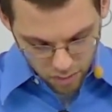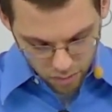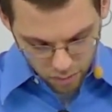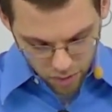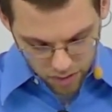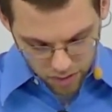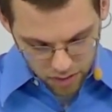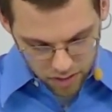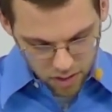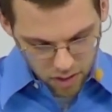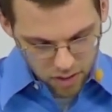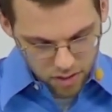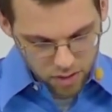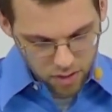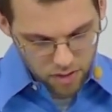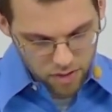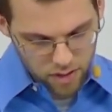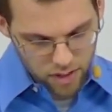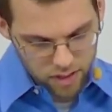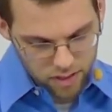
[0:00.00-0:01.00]
But there's
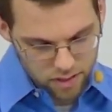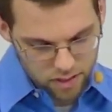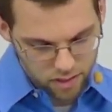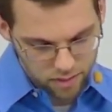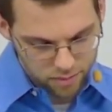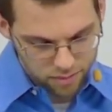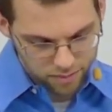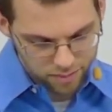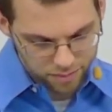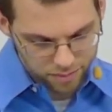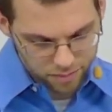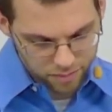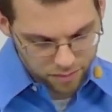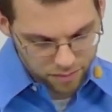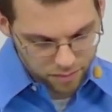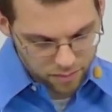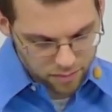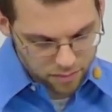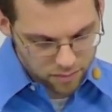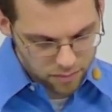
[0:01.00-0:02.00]
also this
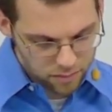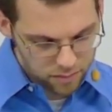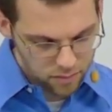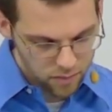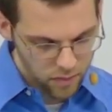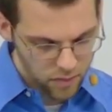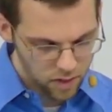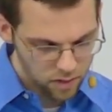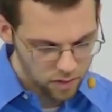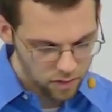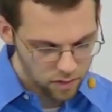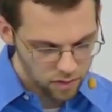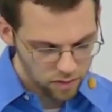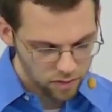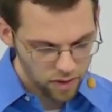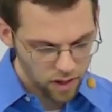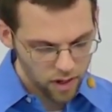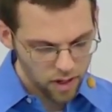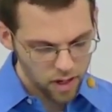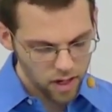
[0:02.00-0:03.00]

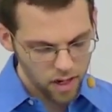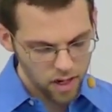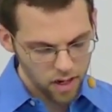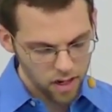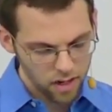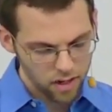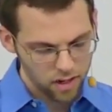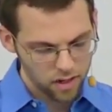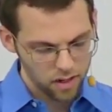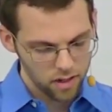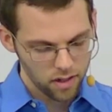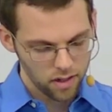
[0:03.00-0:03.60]
very